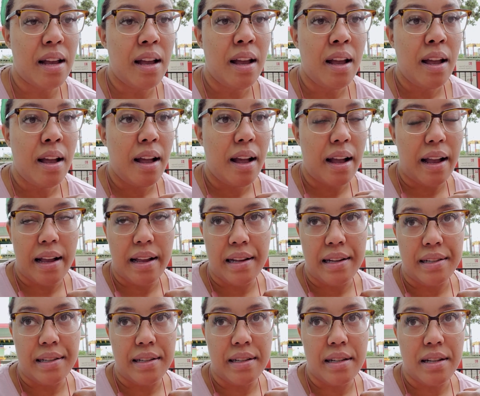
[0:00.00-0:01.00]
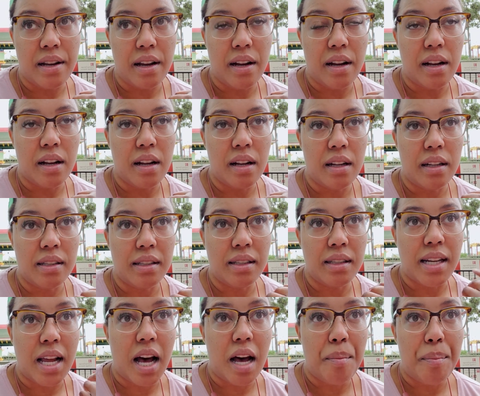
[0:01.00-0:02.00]
and uh,
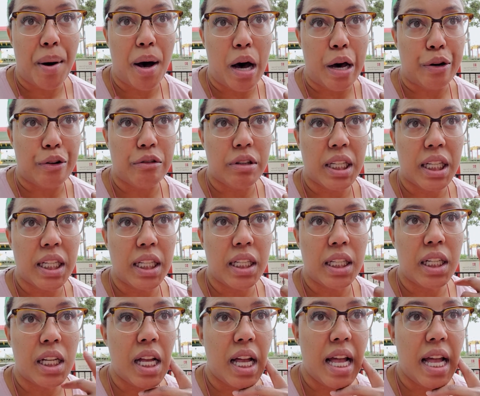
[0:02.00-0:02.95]
not pottery.